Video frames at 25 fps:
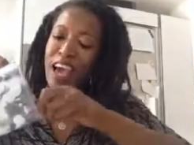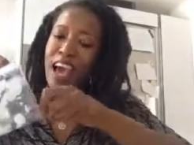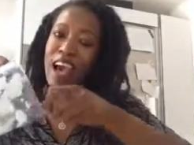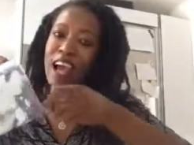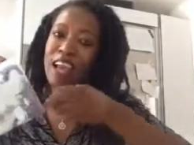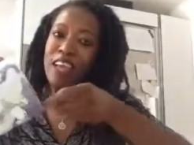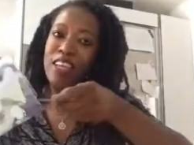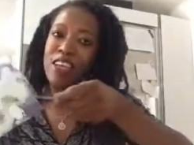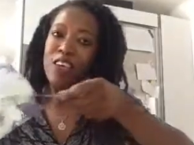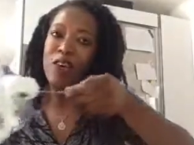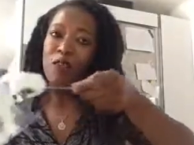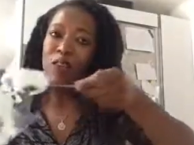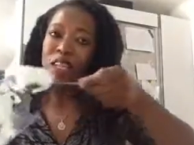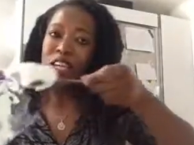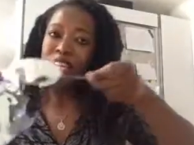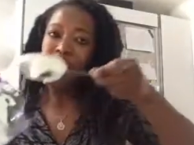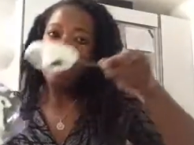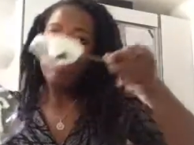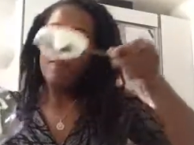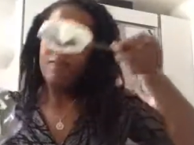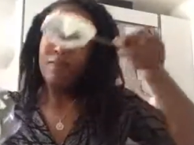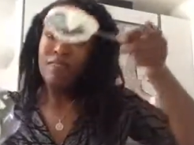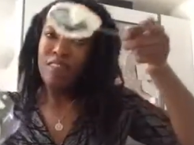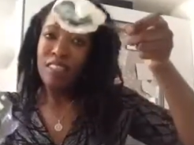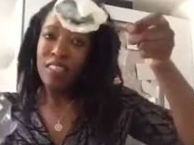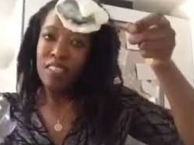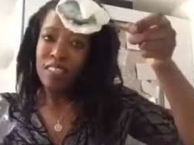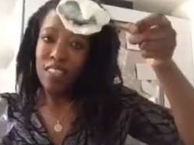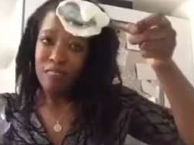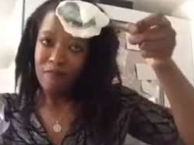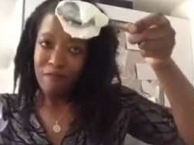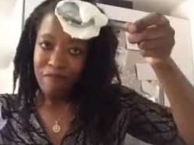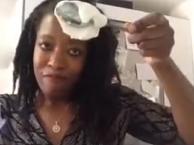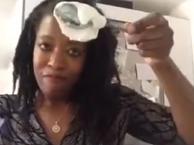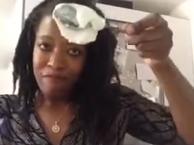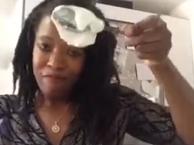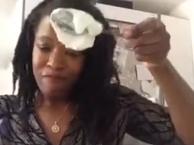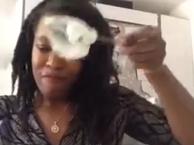alioli.
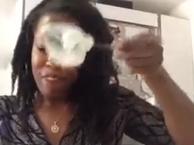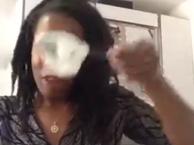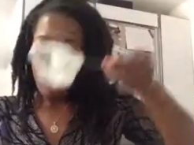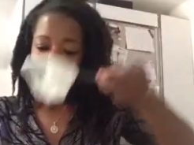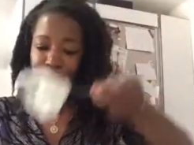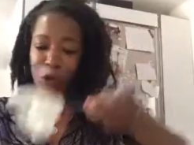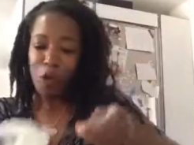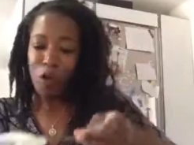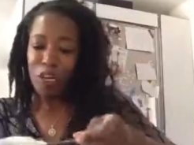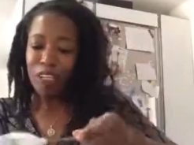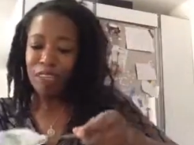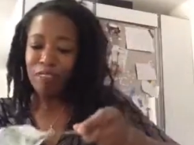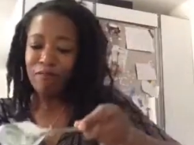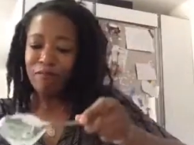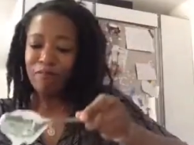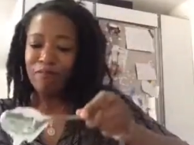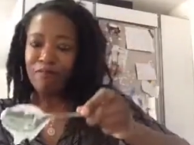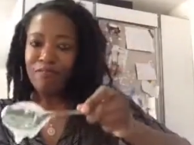See? Oi!